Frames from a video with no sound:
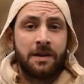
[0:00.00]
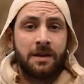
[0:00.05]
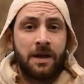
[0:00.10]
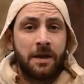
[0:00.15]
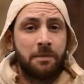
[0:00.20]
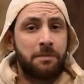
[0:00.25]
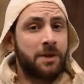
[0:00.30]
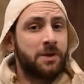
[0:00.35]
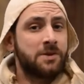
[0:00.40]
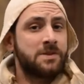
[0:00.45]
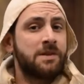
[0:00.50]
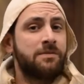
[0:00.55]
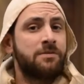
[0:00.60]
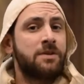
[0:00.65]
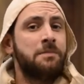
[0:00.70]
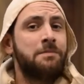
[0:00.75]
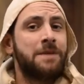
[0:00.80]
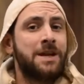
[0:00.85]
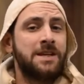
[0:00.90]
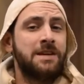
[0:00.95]
And because
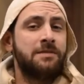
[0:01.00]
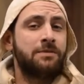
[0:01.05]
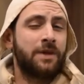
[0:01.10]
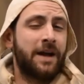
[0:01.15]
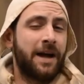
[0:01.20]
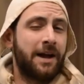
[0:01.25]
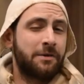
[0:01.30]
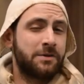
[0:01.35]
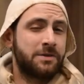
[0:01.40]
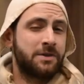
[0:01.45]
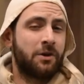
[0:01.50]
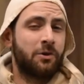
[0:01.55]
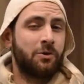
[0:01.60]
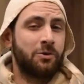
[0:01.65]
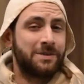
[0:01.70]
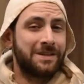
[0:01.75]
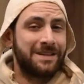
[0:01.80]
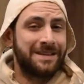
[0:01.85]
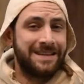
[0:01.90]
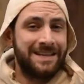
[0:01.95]
every medieval
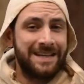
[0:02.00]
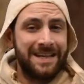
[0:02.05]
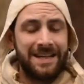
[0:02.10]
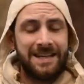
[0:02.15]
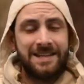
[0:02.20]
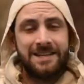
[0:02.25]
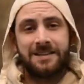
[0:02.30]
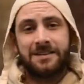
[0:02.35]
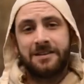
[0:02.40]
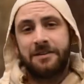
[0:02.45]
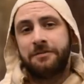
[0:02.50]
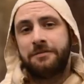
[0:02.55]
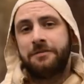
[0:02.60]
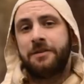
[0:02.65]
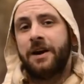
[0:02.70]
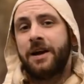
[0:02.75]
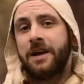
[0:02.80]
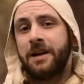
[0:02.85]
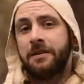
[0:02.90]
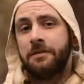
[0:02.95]
household needed a
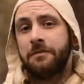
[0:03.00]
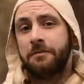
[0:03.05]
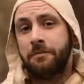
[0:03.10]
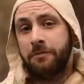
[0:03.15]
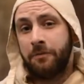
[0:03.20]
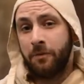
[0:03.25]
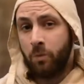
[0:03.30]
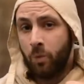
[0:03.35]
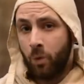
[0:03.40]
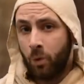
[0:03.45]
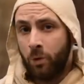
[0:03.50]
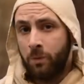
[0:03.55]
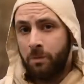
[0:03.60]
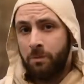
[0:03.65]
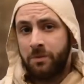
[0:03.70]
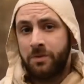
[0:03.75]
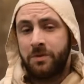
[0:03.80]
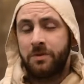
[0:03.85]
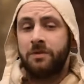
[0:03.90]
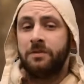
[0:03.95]
fire for
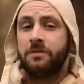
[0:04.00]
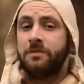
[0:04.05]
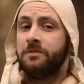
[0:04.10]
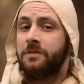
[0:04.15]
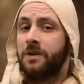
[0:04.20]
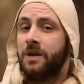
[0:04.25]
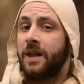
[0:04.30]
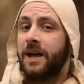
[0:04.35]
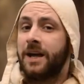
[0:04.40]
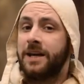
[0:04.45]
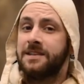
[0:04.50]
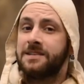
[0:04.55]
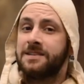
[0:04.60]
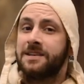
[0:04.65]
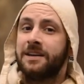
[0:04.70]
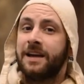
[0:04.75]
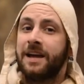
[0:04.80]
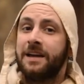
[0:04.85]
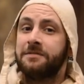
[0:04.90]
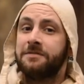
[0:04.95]
warmth, for light
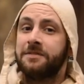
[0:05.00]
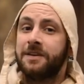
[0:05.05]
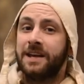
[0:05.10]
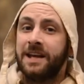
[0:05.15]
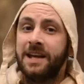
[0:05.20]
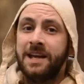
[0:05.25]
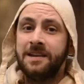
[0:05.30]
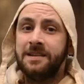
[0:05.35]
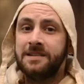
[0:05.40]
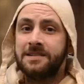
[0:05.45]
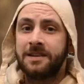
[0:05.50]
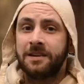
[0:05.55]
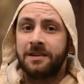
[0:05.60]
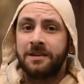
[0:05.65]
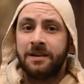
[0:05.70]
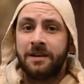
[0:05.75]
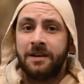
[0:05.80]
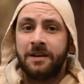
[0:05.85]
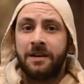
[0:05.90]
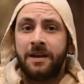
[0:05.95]
and for heat,
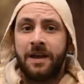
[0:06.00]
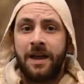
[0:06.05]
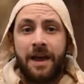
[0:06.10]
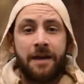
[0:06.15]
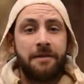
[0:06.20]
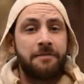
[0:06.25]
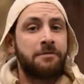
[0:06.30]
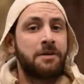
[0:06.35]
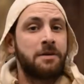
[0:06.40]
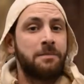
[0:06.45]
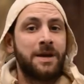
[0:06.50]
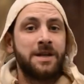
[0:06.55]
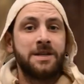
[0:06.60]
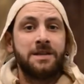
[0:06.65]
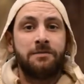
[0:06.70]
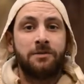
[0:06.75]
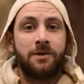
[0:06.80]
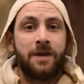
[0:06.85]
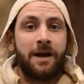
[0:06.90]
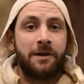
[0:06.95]
every
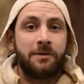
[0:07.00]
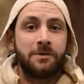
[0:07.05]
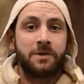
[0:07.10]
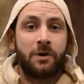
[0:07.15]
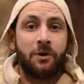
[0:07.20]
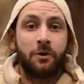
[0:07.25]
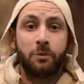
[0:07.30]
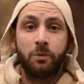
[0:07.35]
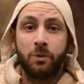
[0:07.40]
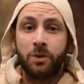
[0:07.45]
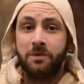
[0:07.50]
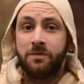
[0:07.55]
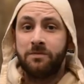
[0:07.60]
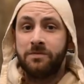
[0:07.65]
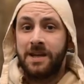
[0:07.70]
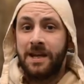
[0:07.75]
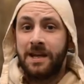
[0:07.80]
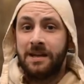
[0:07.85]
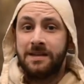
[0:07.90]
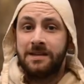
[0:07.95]
medieval household would have
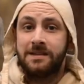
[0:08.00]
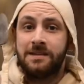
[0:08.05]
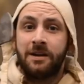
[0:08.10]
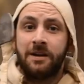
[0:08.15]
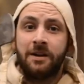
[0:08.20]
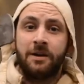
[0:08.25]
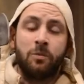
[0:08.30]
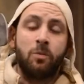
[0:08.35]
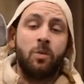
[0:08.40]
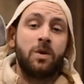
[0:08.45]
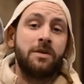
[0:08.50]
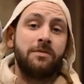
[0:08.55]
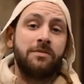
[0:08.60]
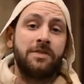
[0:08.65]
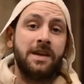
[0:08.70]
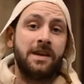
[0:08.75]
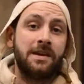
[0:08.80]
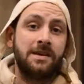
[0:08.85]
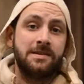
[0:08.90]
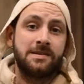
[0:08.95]
needed one of
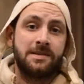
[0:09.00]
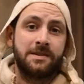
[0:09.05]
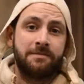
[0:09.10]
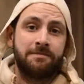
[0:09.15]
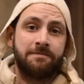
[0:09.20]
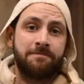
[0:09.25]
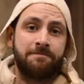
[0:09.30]
these.